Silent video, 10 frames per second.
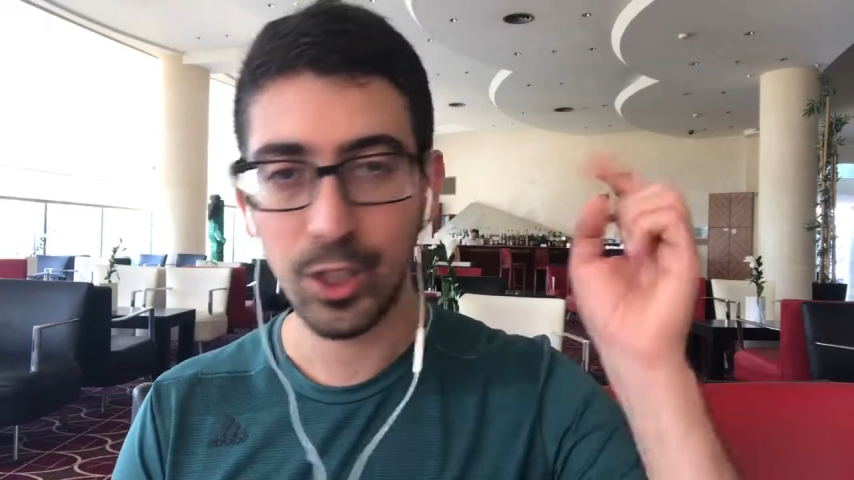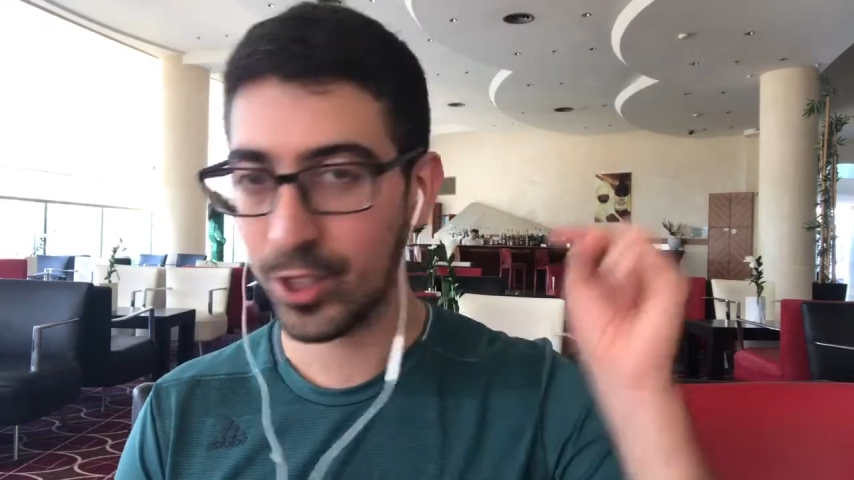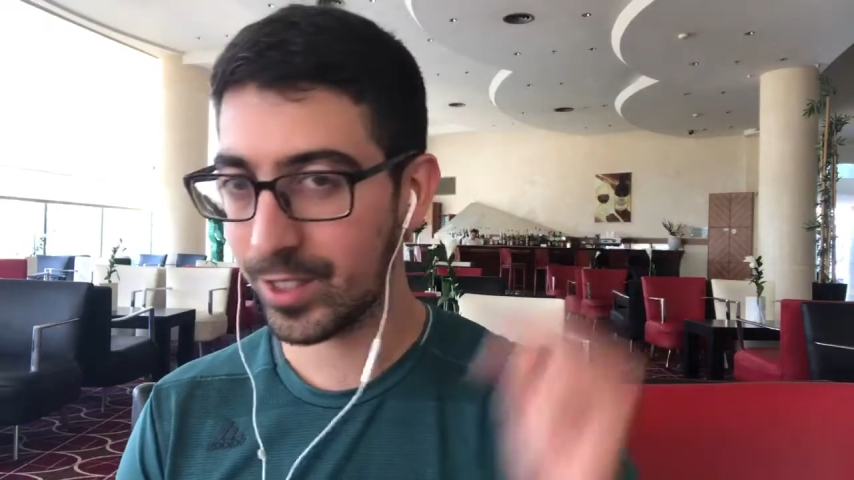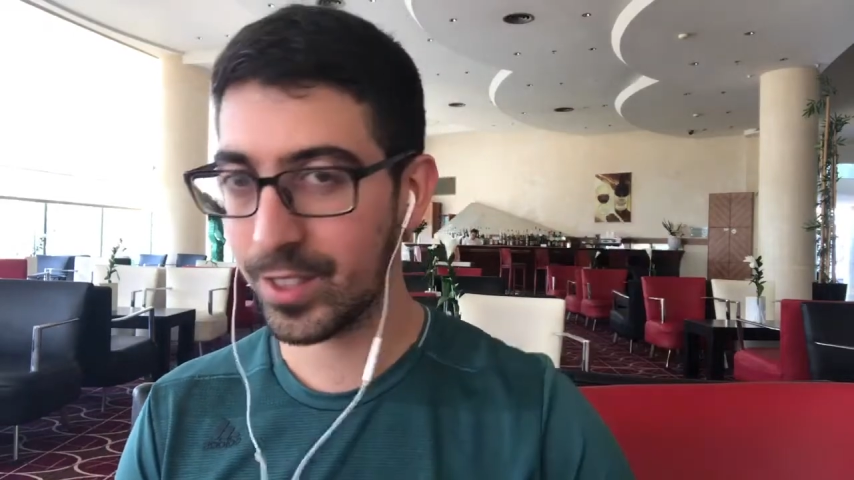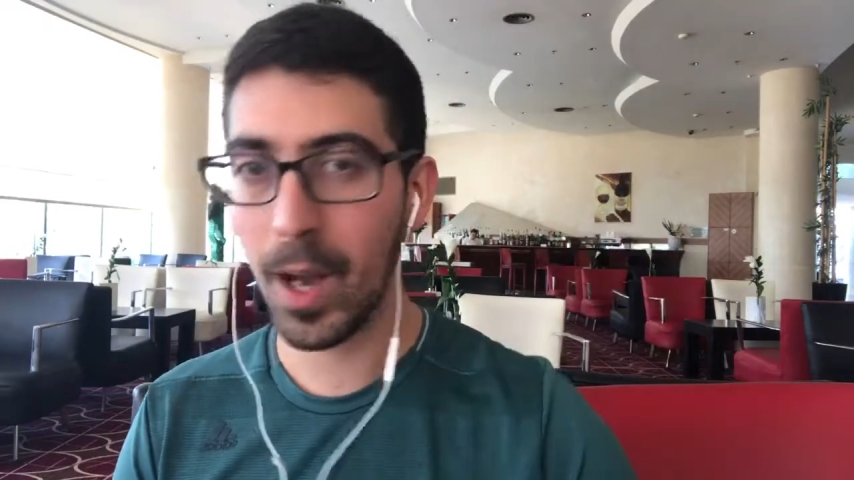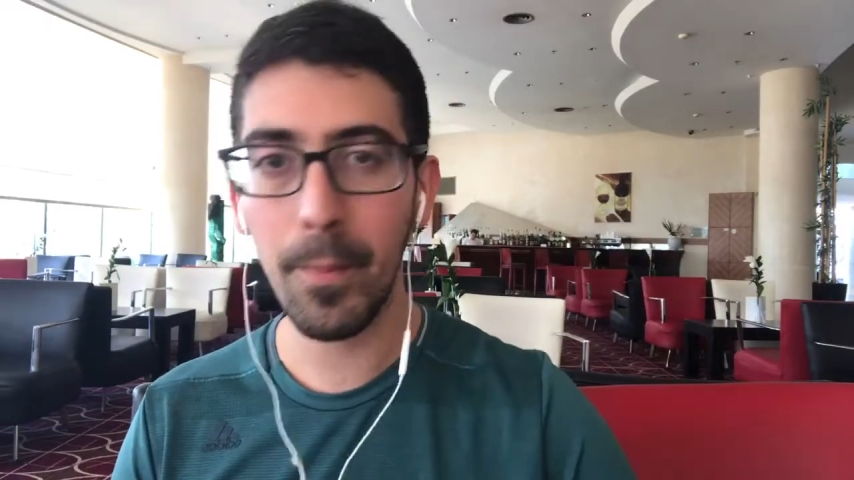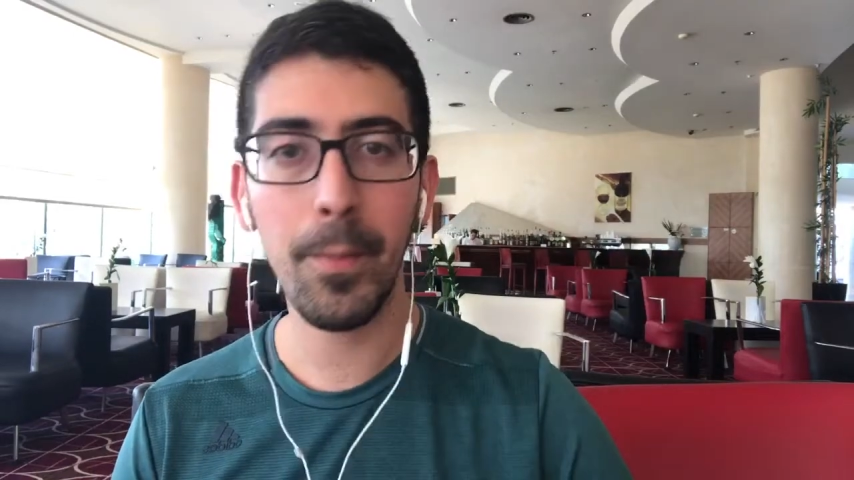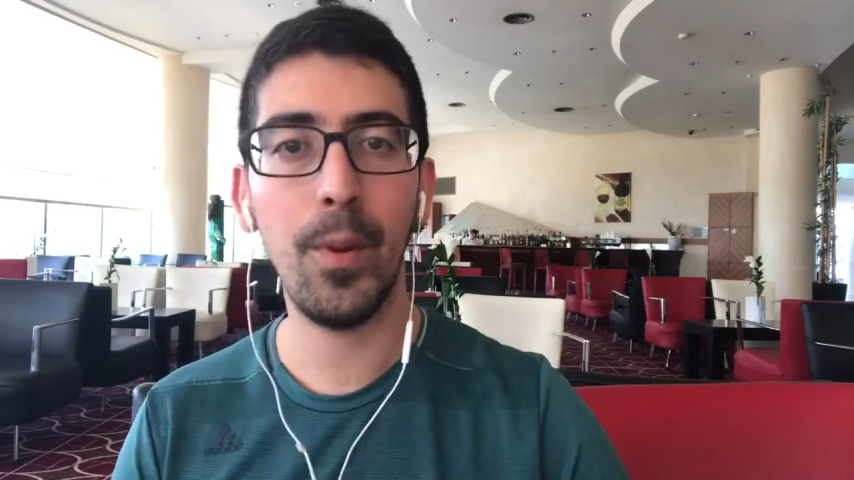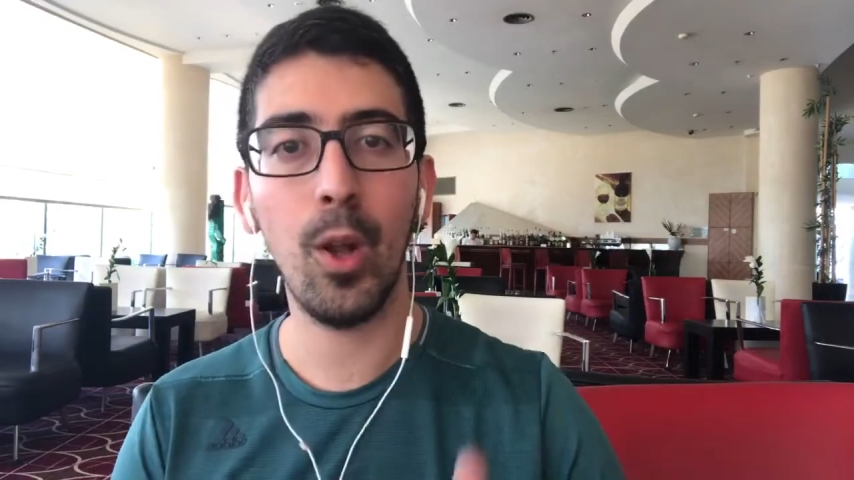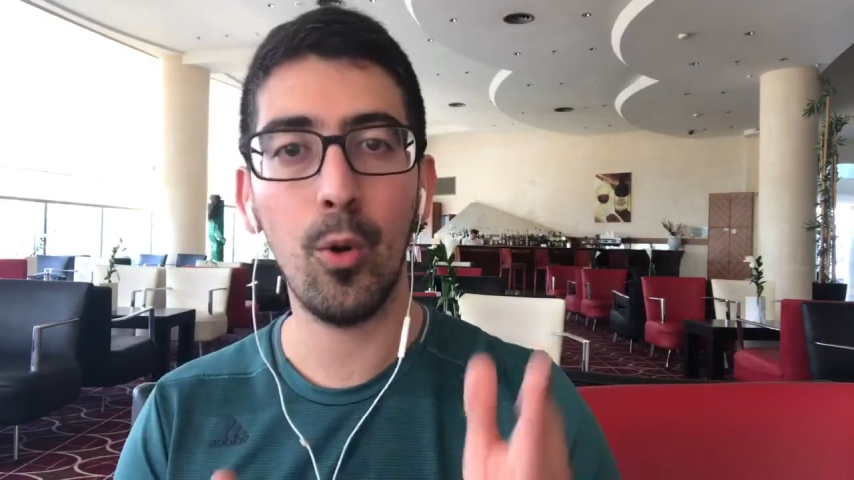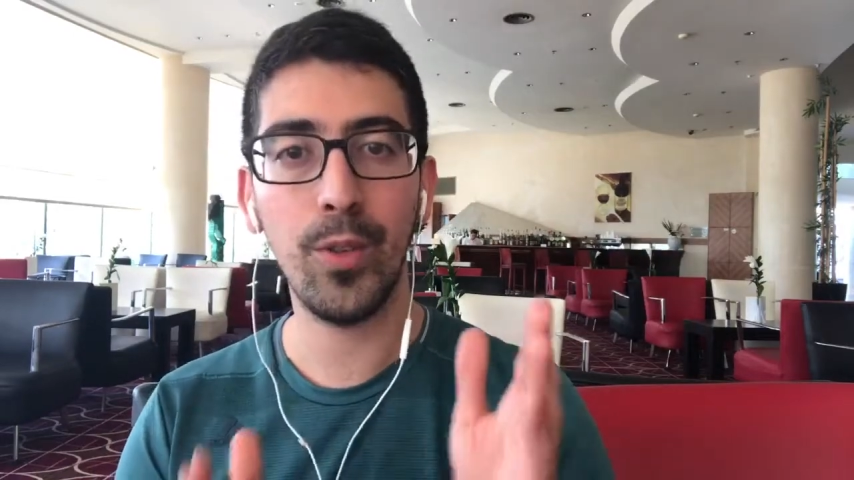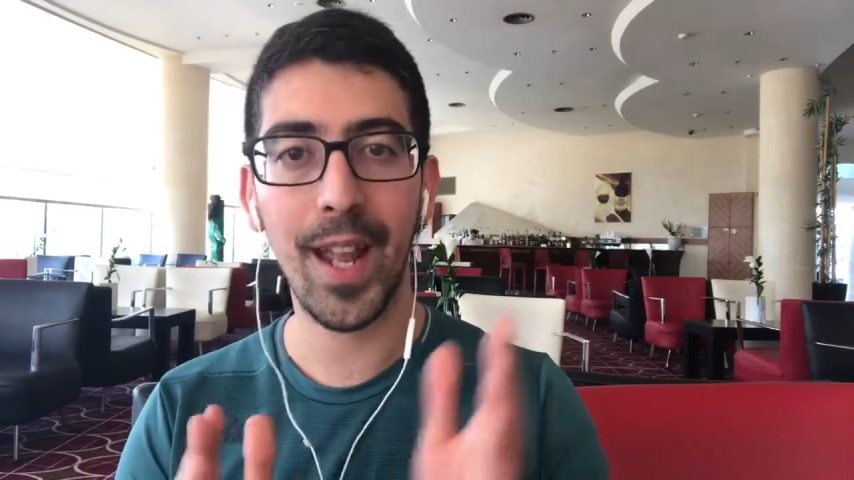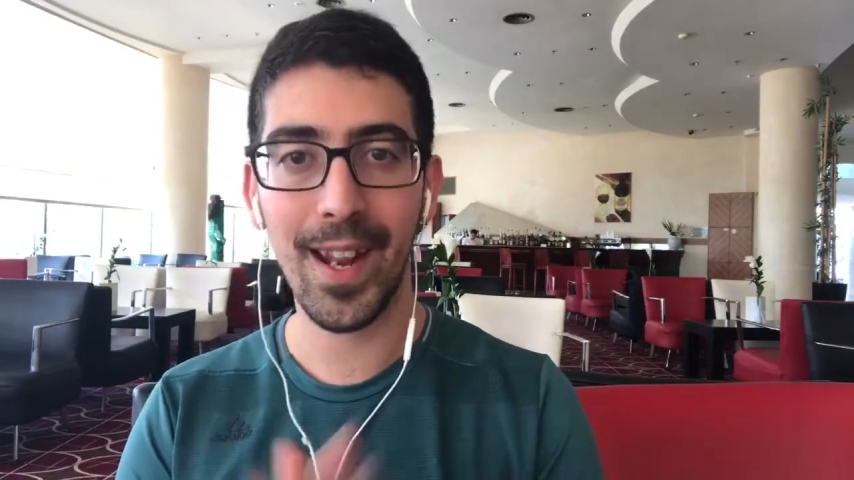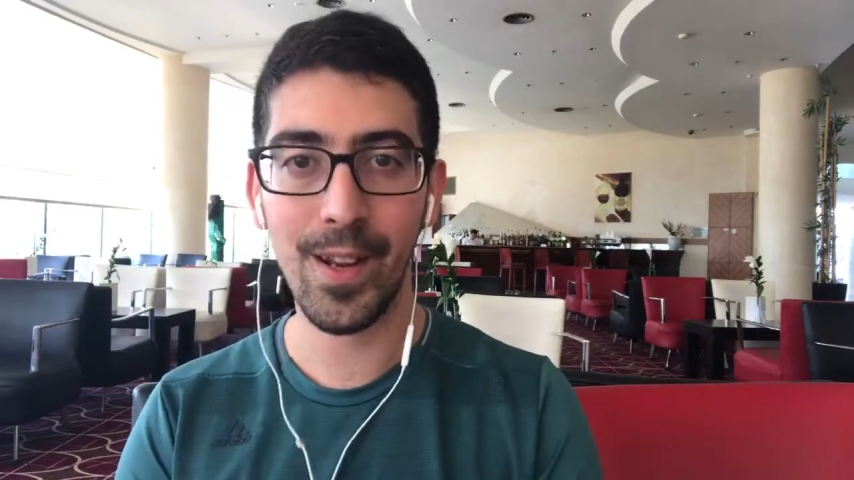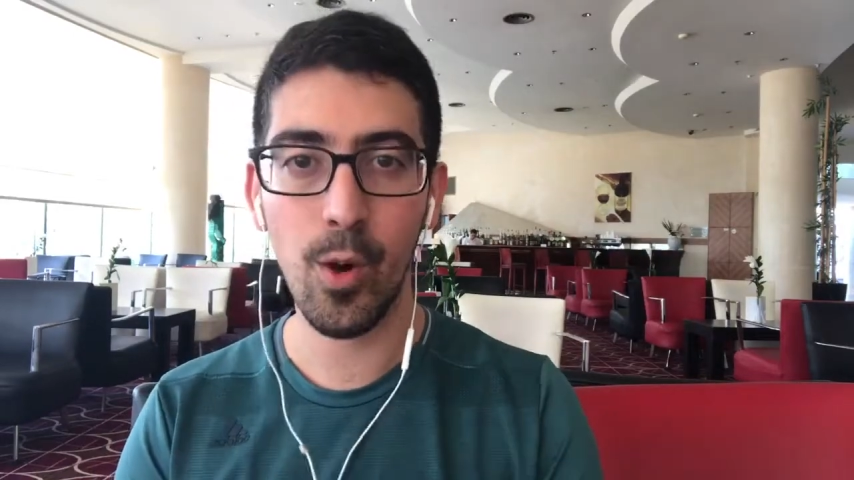just comment below
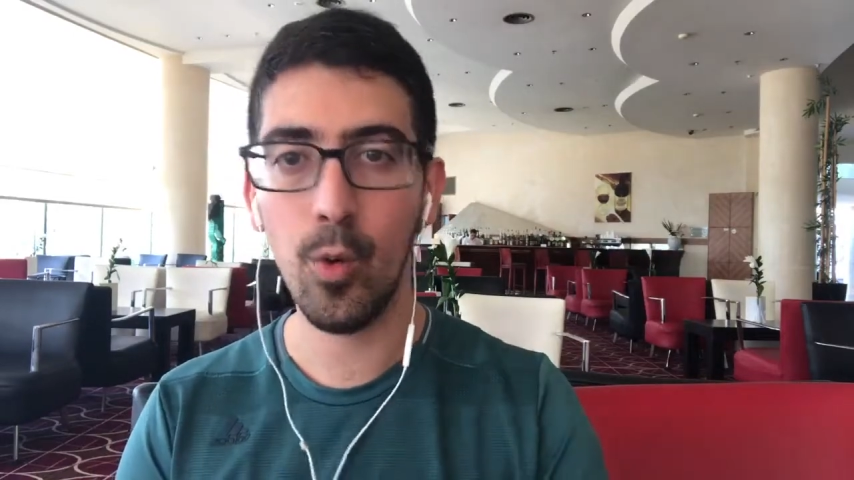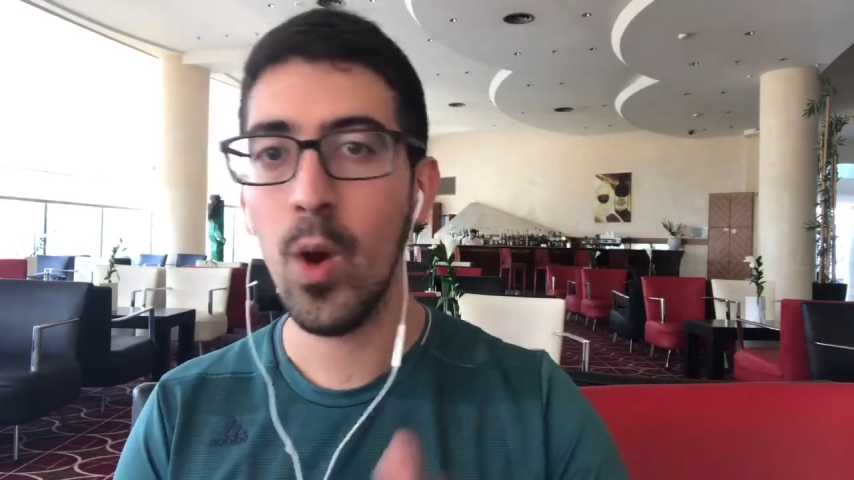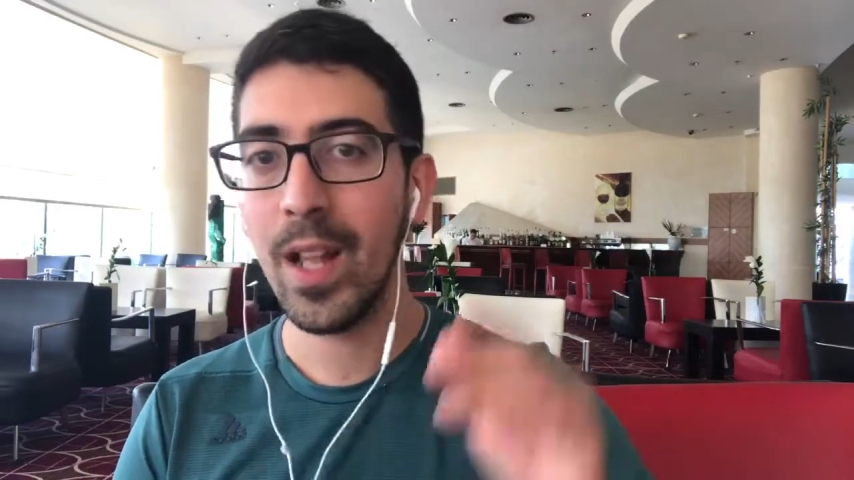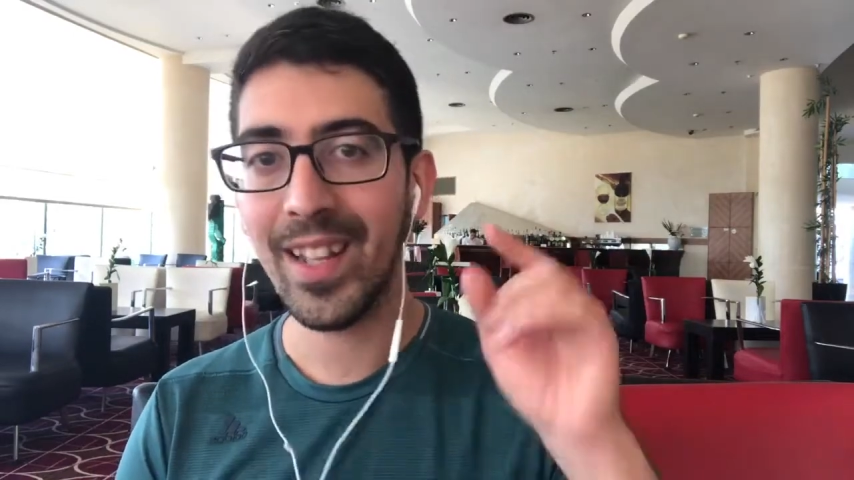that I know